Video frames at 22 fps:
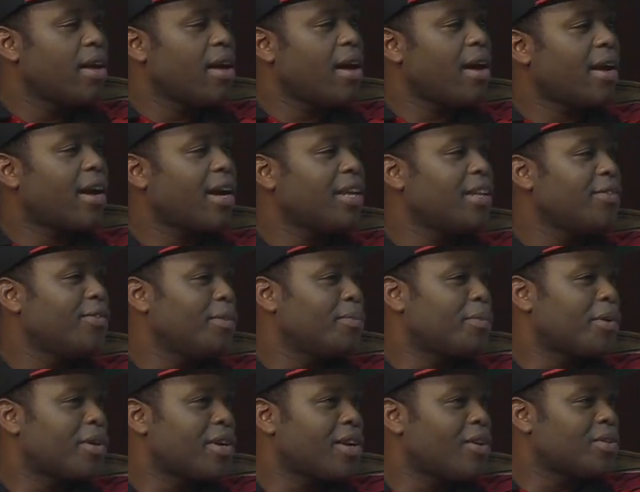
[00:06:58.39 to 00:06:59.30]
I can't even
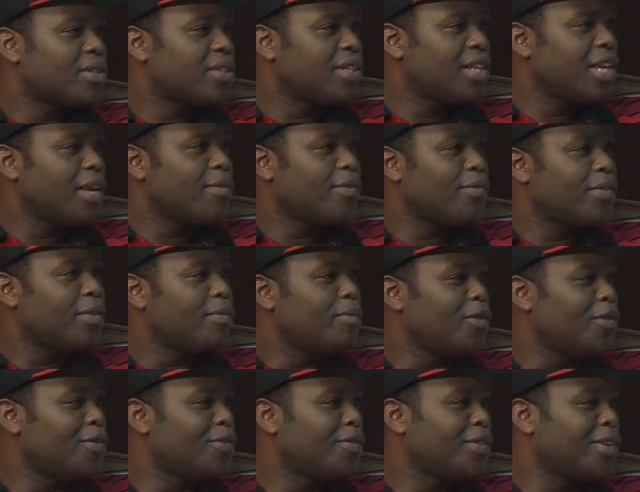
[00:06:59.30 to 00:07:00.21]
pronounce the name of the
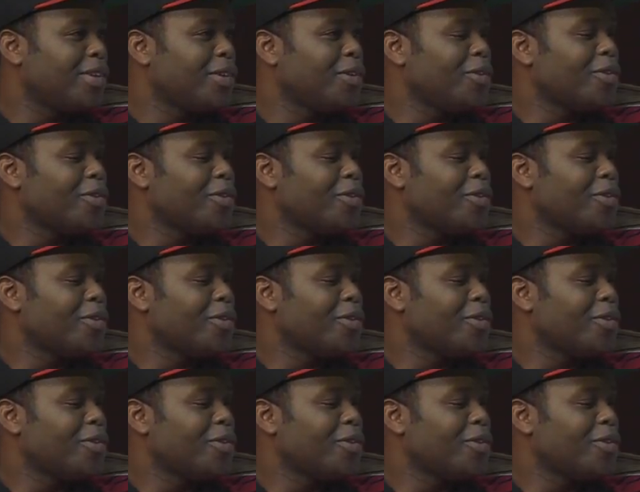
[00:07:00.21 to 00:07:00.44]
movie.